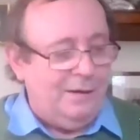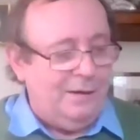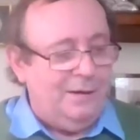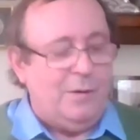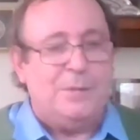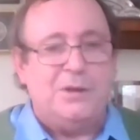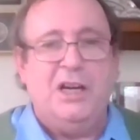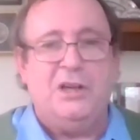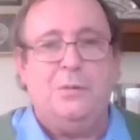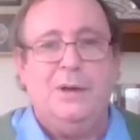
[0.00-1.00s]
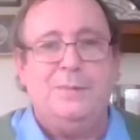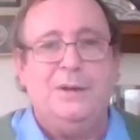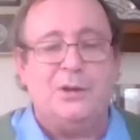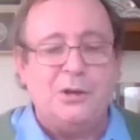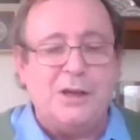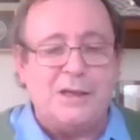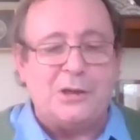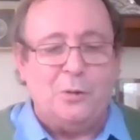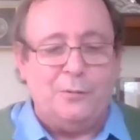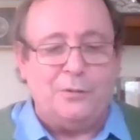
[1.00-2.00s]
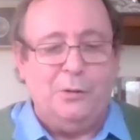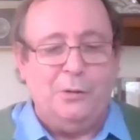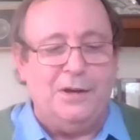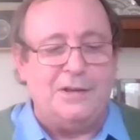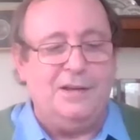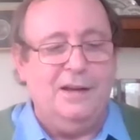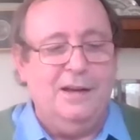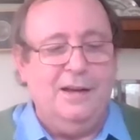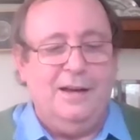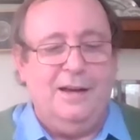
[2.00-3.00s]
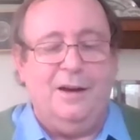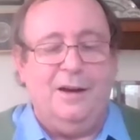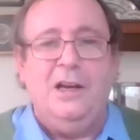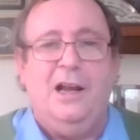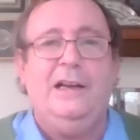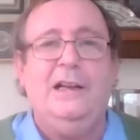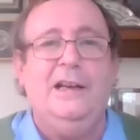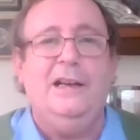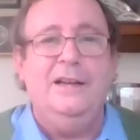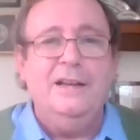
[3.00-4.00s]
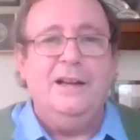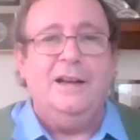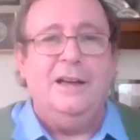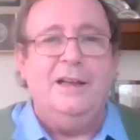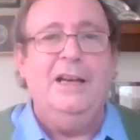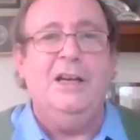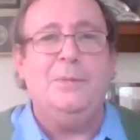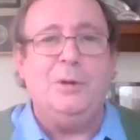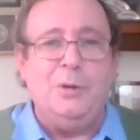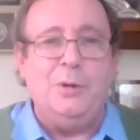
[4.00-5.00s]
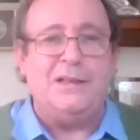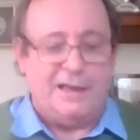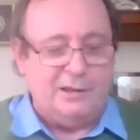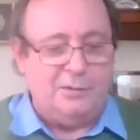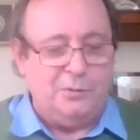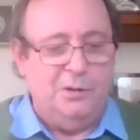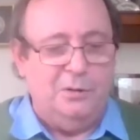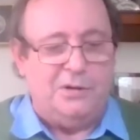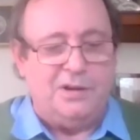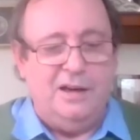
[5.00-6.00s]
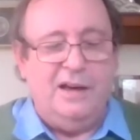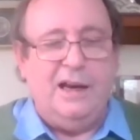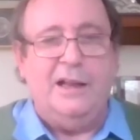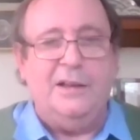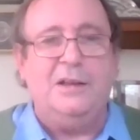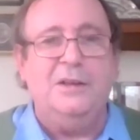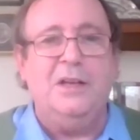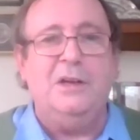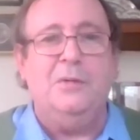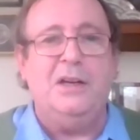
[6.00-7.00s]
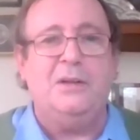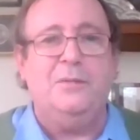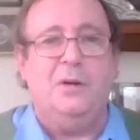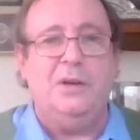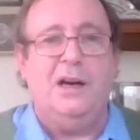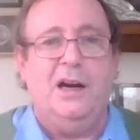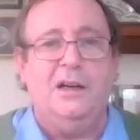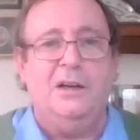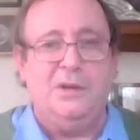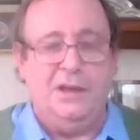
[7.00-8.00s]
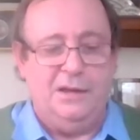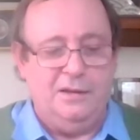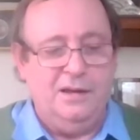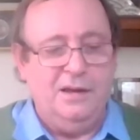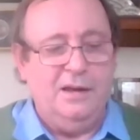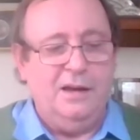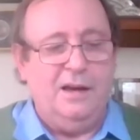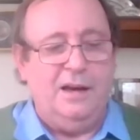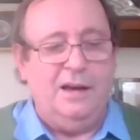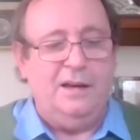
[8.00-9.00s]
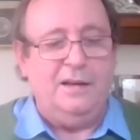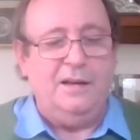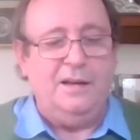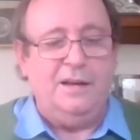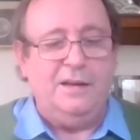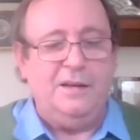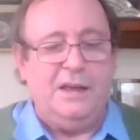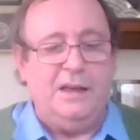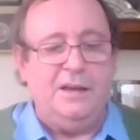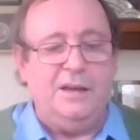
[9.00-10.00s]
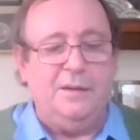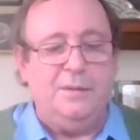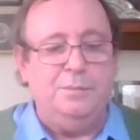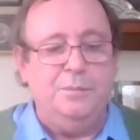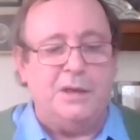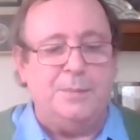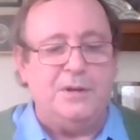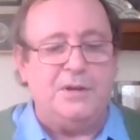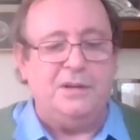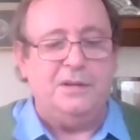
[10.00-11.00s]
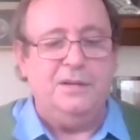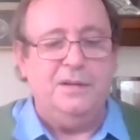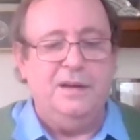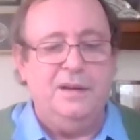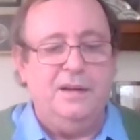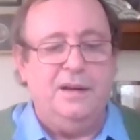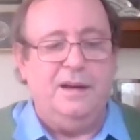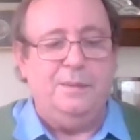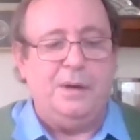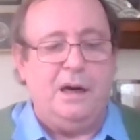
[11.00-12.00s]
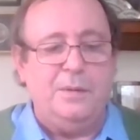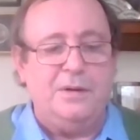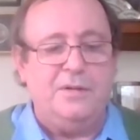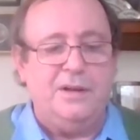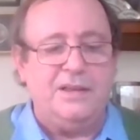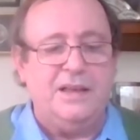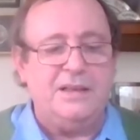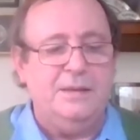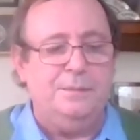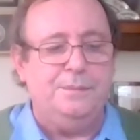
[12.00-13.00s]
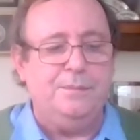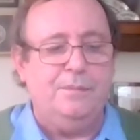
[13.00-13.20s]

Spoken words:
representation of Westminster. So there's a sort of curious, unlikely lineage between Cecil Rhodes and the continuation of Northern Ireland within the Westminster parliamentary system.